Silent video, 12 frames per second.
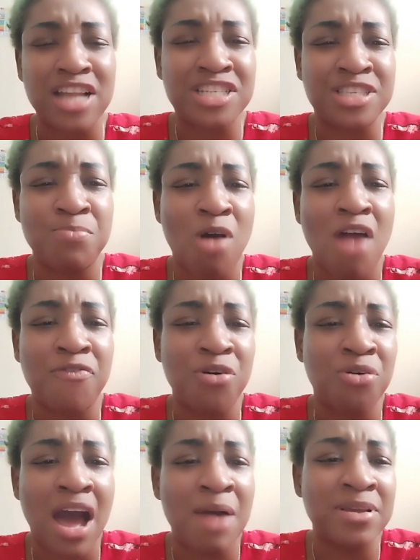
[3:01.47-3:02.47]
some Marvel
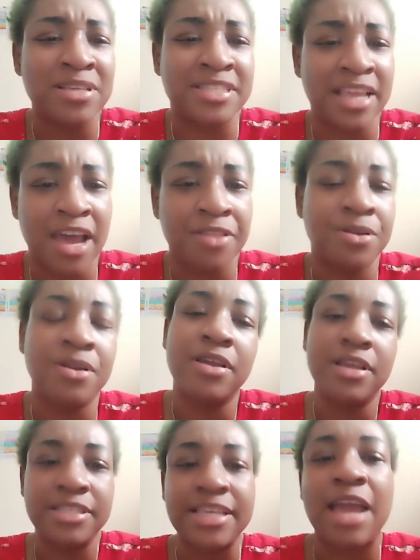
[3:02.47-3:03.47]
comics together
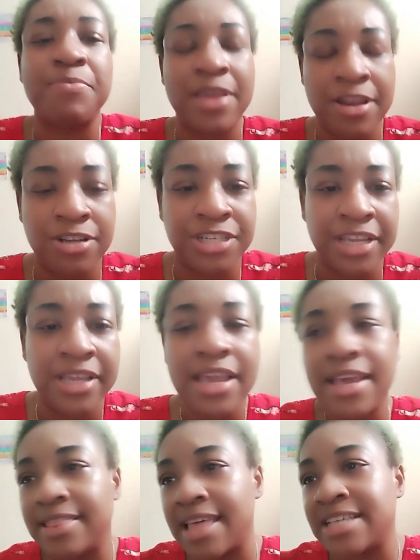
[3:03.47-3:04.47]
type energy.
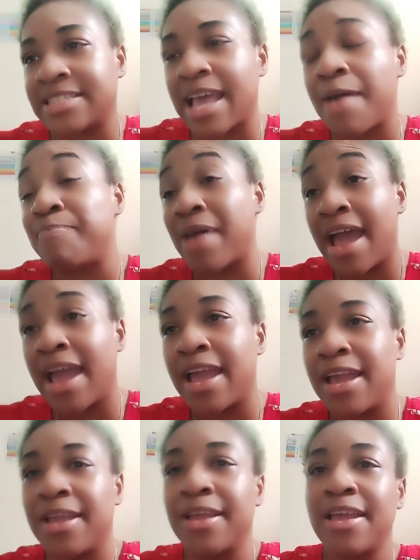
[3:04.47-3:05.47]
That's that,
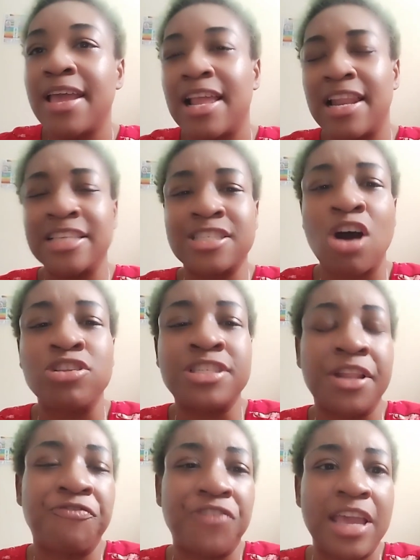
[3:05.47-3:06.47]
babe, let's go to
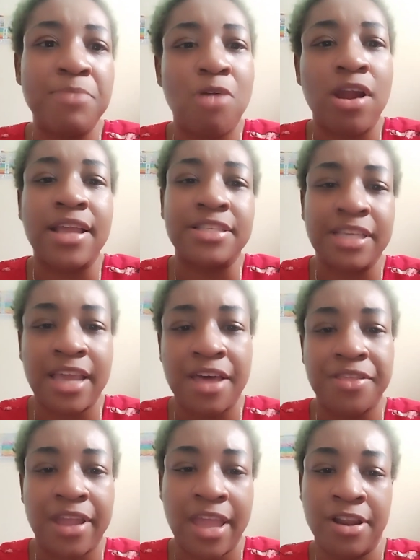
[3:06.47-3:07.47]
the flea market
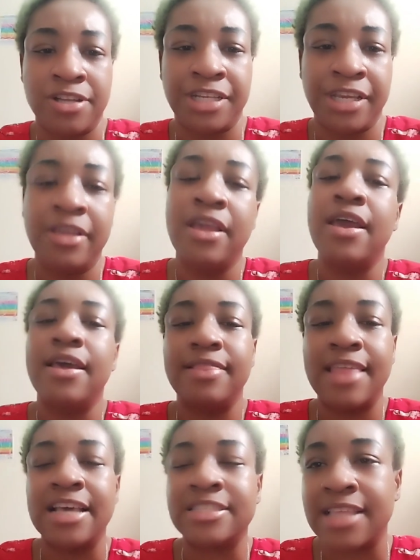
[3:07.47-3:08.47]
together energy.
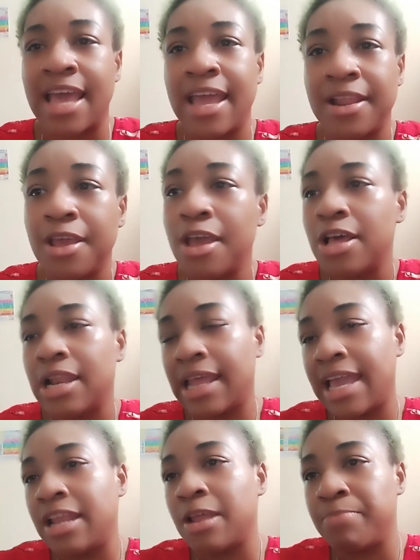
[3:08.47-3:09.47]
That's that
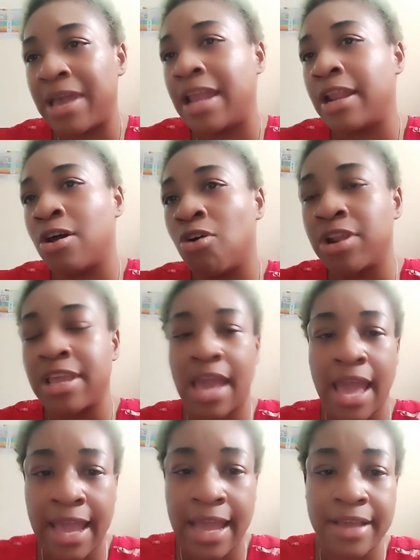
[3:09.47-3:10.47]
laying in bed and holding your
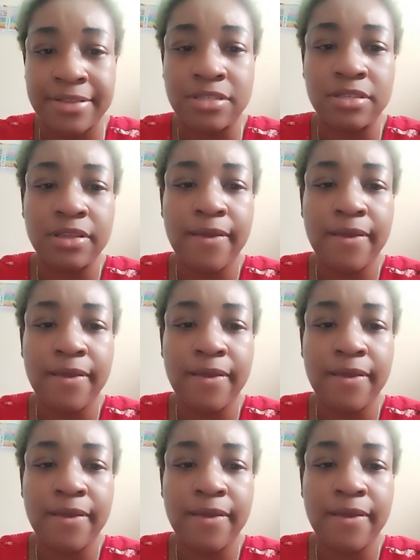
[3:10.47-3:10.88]
hands